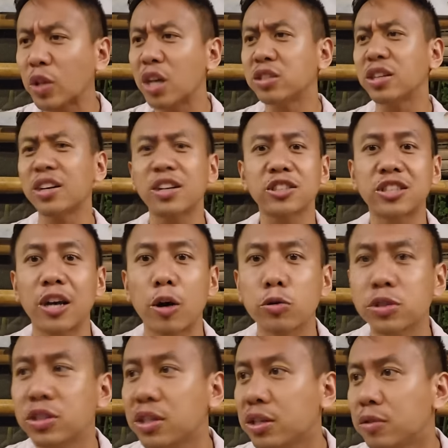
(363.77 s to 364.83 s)
It's like a
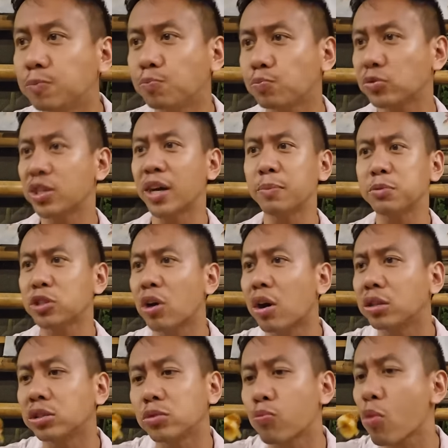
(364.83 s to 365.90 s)
Tausi type
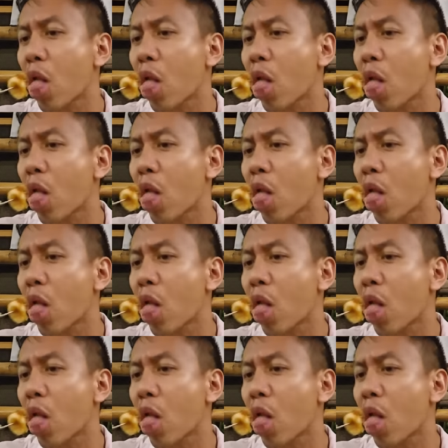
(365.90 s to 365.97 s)
sauce.